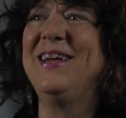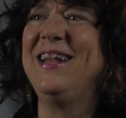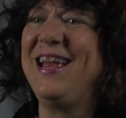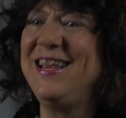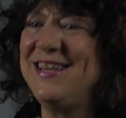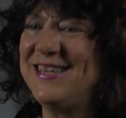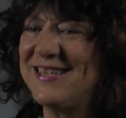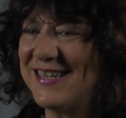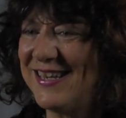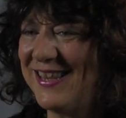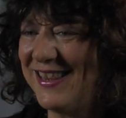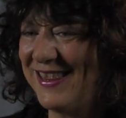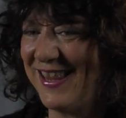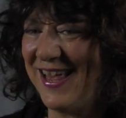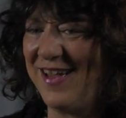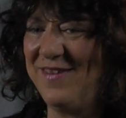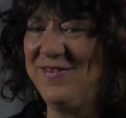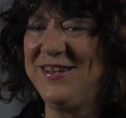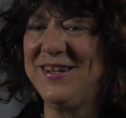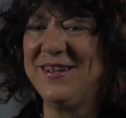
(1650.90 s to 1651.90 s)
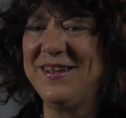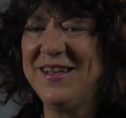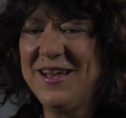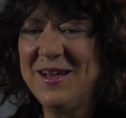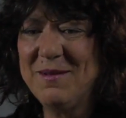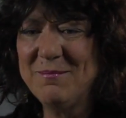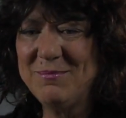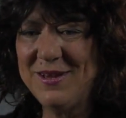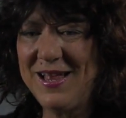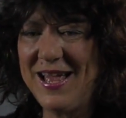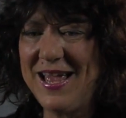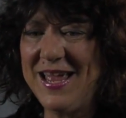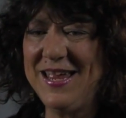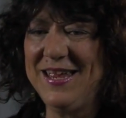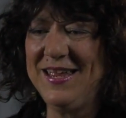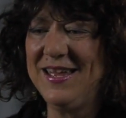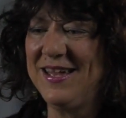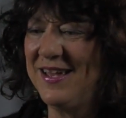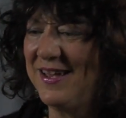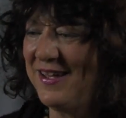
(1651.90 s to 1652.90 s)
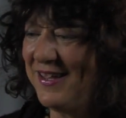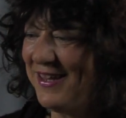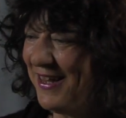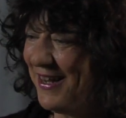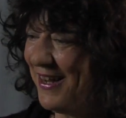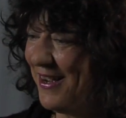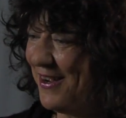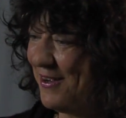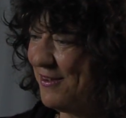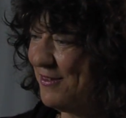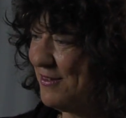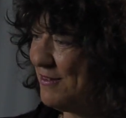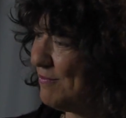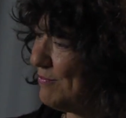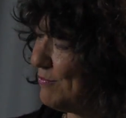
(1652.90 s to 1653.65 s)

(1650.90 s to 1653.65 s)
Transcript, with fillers: but I used to love to play, you know,